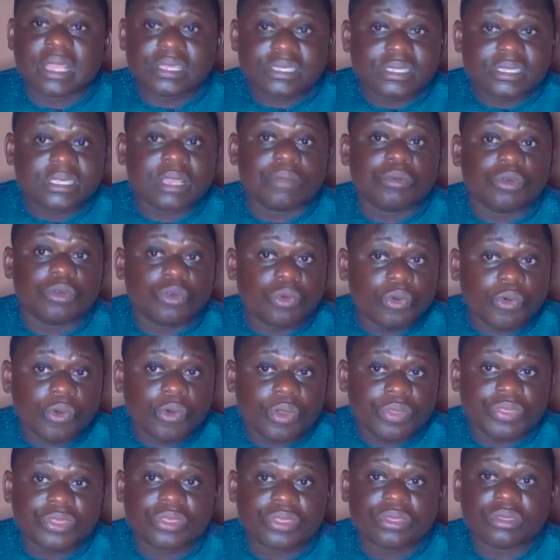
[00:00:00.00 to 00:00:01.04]
and stable
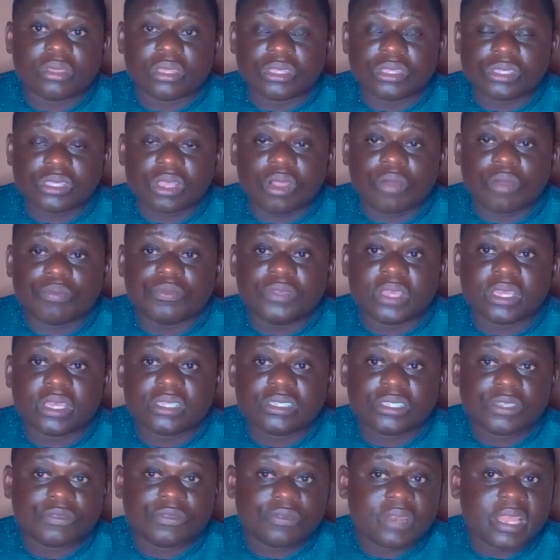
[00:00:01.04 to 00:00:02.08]
growth is the
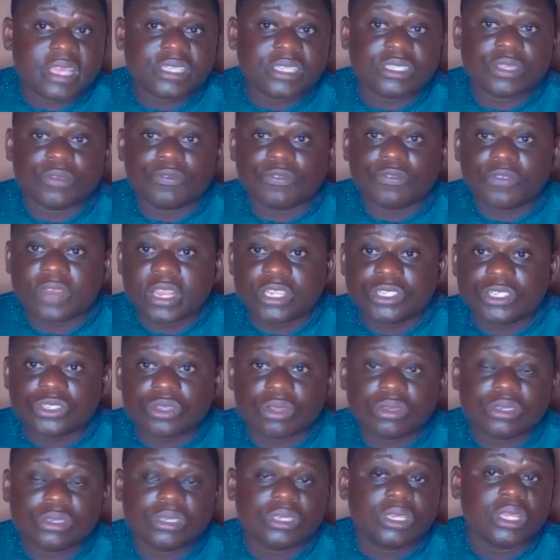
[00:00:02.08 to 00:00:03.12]
objective, less
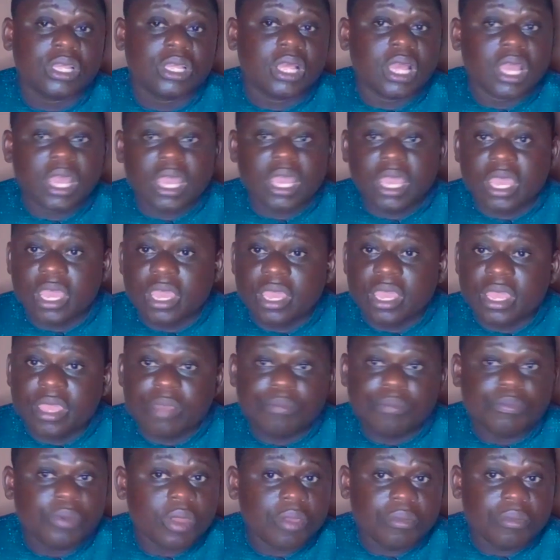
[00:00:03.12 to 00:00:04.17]
inflation,
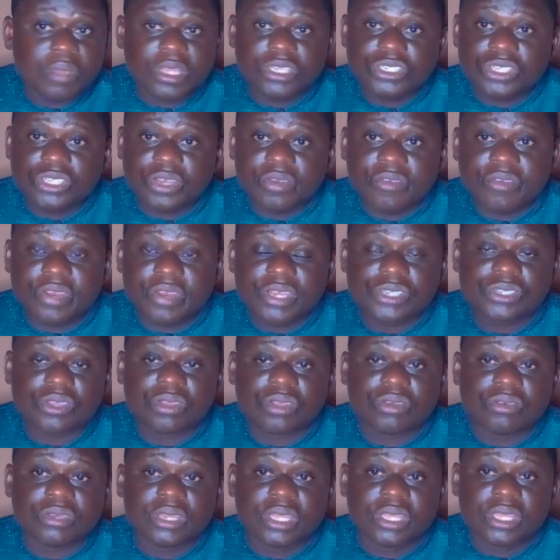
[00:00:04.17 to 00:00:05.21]
employment
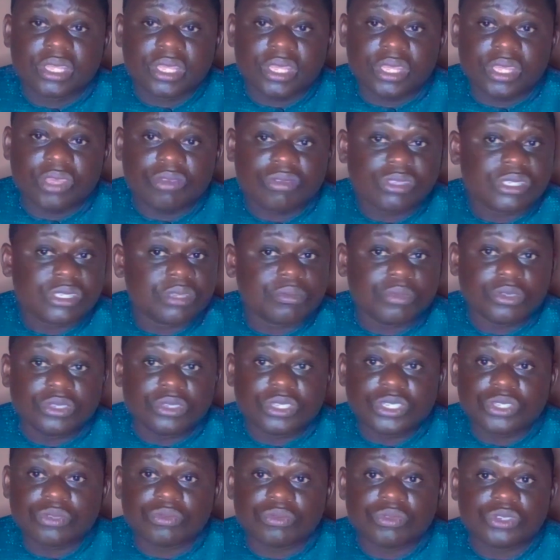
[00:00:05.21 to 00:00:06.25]
generation, equitable
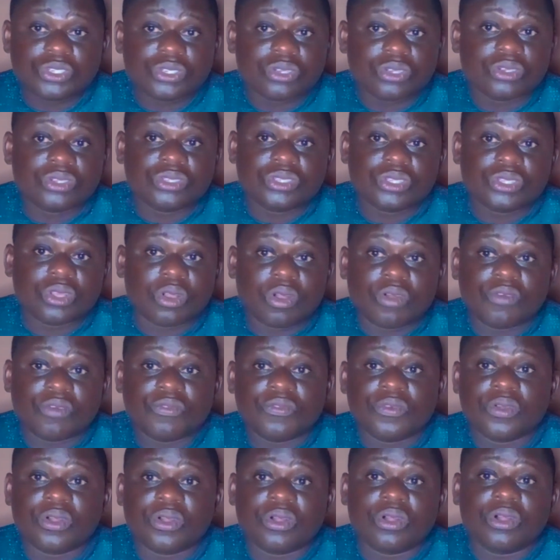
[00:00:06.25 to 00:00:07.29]
distributions
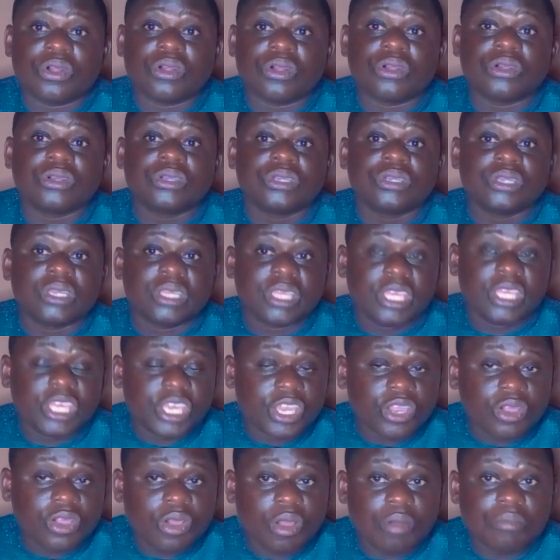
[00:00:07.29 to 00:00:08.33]
of
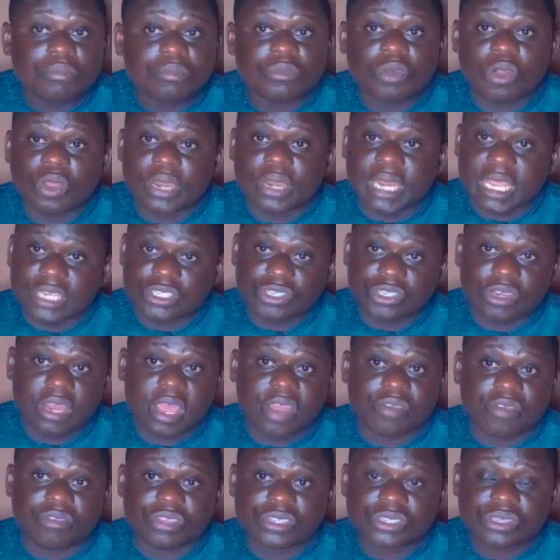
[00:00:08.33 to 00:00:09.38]
income or
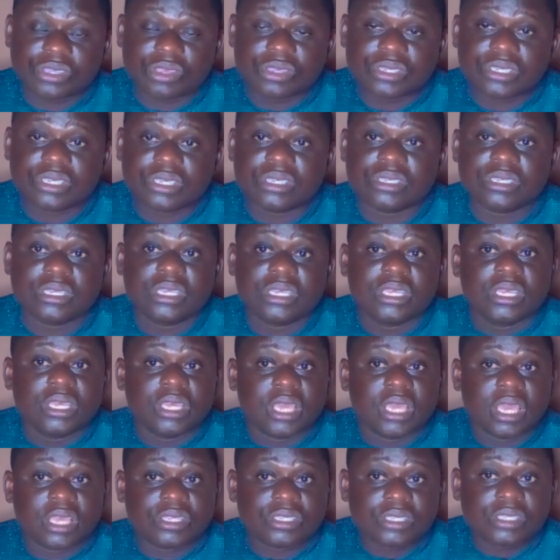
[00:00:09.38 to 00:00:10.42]
national resources,
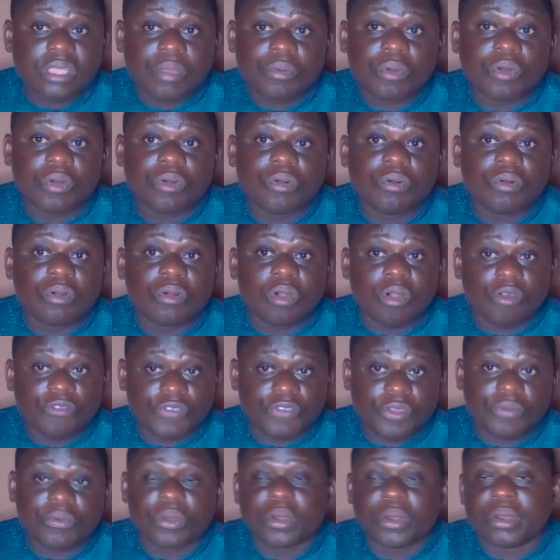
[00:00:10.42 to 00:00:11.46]
a stable or
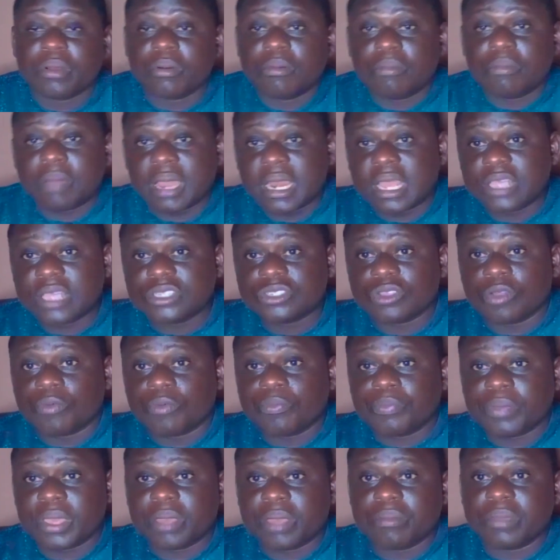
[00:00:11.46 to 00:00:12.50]
favorable balance
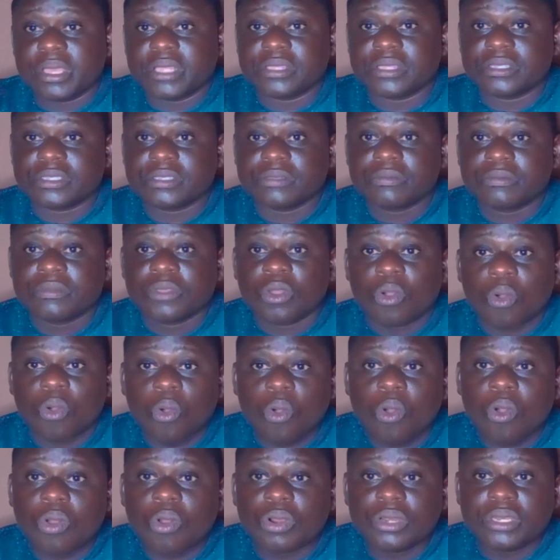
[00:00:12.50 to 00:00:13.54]
of payments.
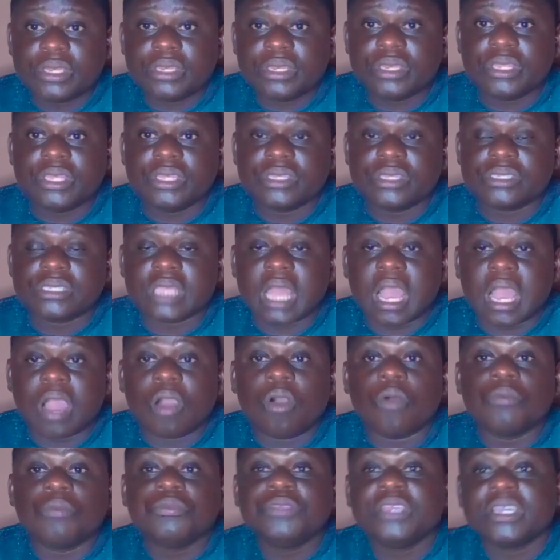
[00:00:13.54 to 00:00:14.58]
All these
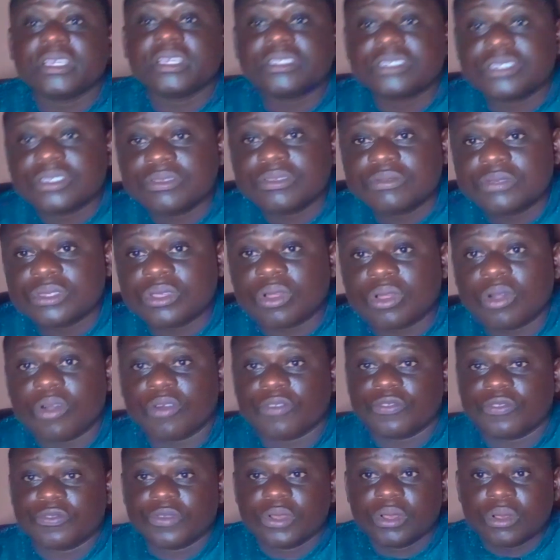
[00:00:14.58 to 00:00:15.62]
are objectives
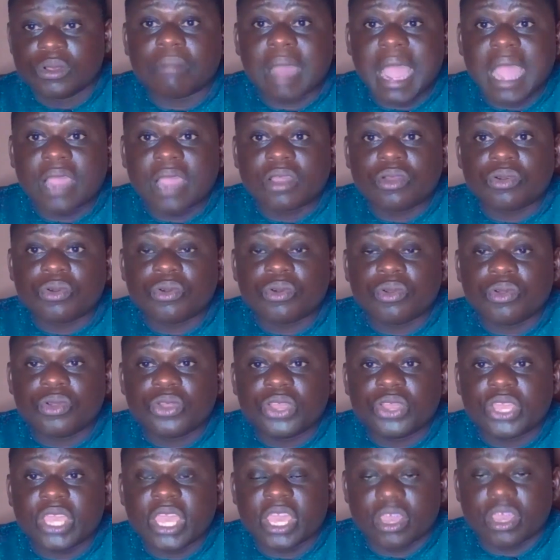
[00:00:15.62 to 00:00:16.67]
of
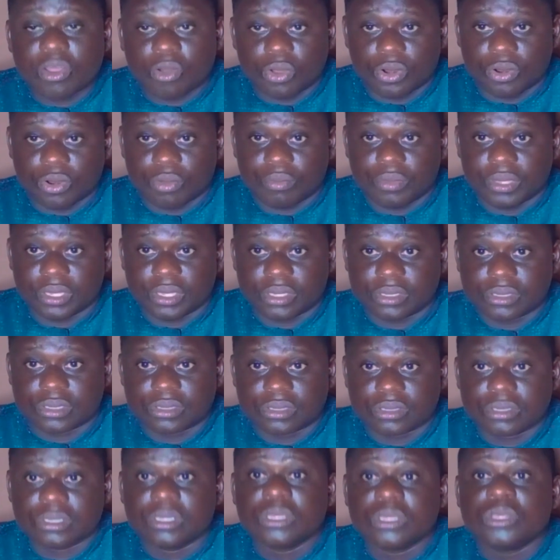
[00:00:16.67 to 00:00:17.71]

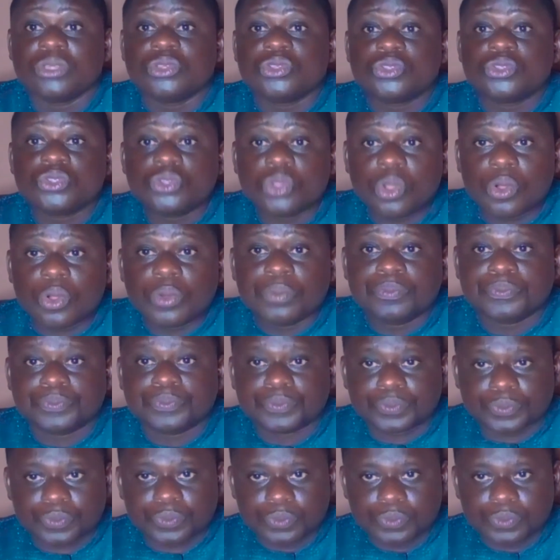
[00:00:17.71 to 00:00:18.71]
macroeconomics. So,